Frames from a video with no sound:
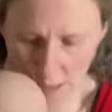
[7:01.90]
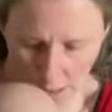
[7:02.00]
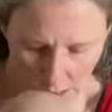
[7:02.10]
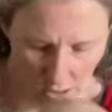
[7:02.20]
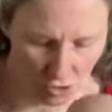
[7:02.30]

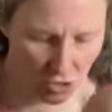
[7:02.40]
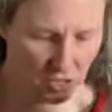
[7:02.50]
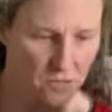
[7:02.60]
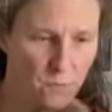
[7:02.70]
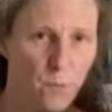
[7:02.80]
and
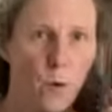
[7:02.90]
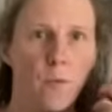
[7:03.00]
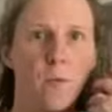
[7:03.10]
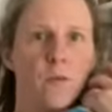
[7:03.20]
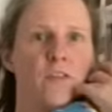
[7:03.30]
just pop
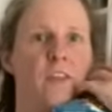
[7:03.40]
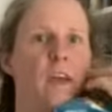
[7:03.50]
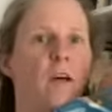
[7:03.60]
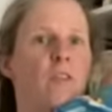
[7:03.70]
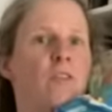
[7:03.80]
them onto the
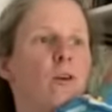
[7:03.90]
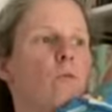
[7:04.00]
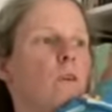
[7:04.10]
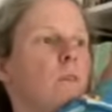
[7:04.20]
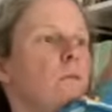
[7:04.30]
other
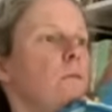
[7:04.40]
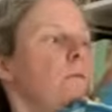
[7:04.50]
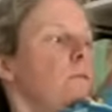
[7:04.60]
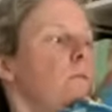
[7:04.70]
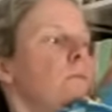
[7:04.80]
shoulder.
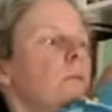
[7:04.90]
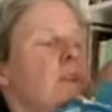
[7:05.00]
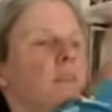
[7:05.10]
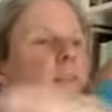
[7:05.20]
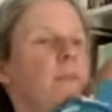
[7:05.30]
Oh,
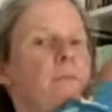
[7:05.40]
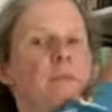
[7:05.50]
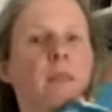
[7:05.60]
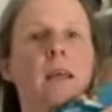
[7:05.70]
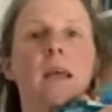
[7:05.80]
that's it.
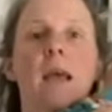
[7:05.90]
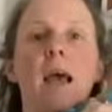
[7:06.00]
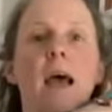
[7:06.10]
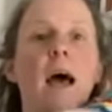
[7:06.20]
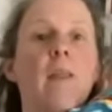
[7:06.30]

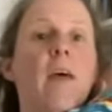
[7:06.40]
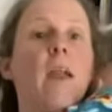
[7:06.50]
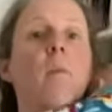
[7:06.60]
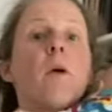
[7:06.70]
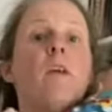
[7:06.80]
And then
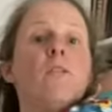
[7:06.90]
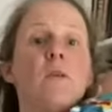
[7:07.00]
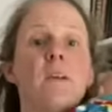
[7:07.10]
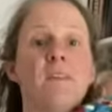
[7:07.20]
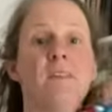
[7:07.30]
I'm going to do
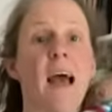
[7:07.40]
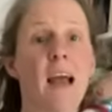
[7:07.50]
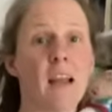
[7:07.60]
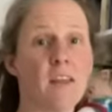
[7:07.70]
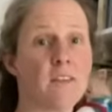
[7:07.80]

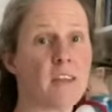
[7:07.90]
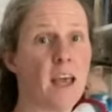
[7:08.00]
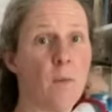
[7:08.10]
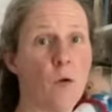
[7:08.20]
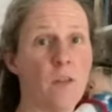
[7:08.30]
exactly the
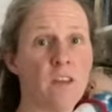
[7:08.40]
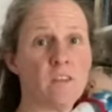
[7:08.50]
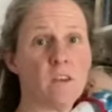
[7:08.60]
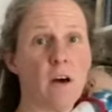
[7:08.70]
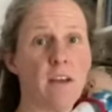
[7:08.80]
same on this
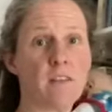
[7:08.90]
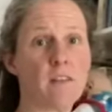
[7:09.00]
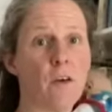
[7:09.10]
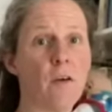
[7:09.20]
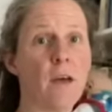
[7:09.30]
side.
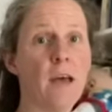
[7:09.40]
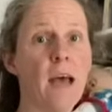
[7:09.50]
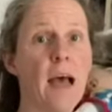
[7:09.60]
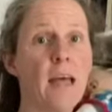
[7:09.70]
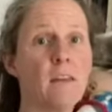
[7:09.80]
So
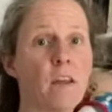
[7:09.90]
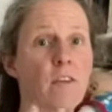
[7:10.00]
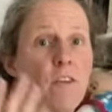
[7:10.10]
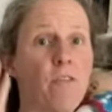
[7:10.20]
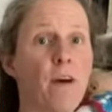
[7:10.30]
hand
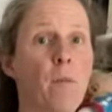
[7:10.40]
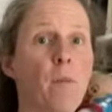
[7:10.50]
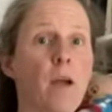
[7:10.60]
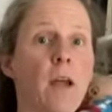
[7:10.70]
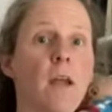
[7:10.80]
under the
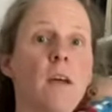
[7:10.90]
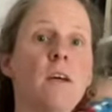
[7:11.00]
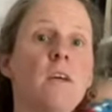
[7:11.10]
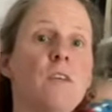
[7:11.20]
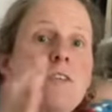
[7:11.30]
fabric,
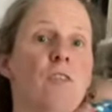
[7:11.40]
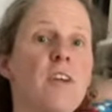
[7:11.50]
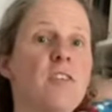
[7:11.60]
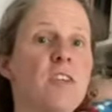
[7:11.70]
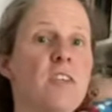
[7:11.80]

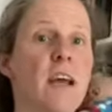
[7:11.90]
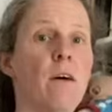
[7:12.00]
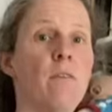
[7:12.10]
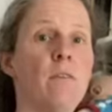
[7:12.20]
stretch it down,